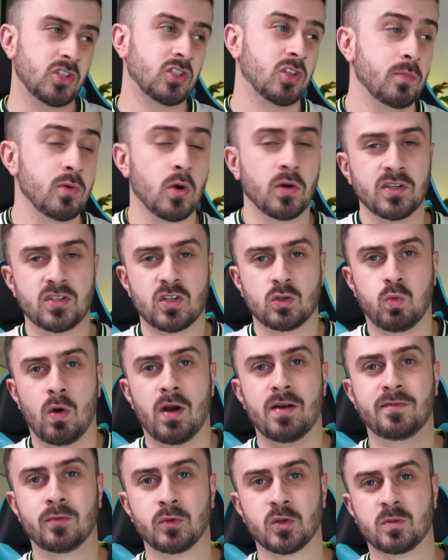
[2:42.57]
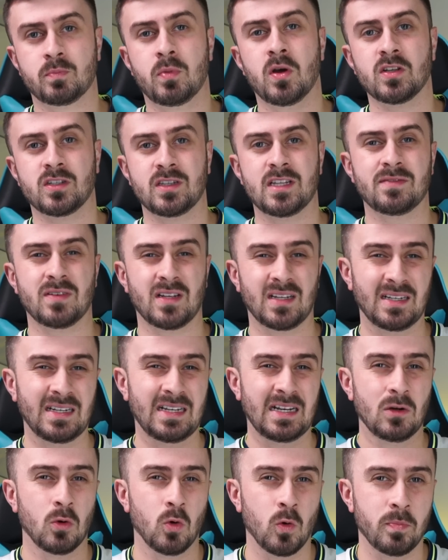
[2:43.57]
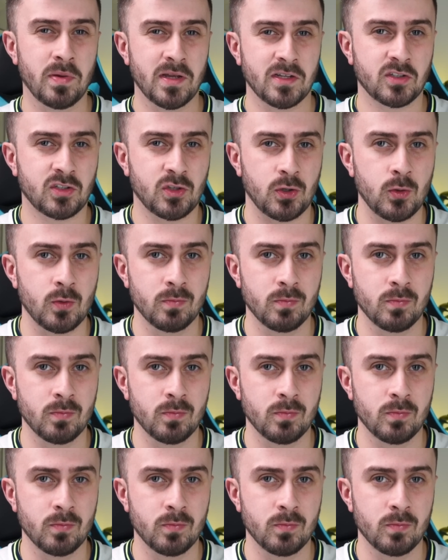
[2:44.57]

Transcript: to be honest is where I feel Spurs leave a little bit too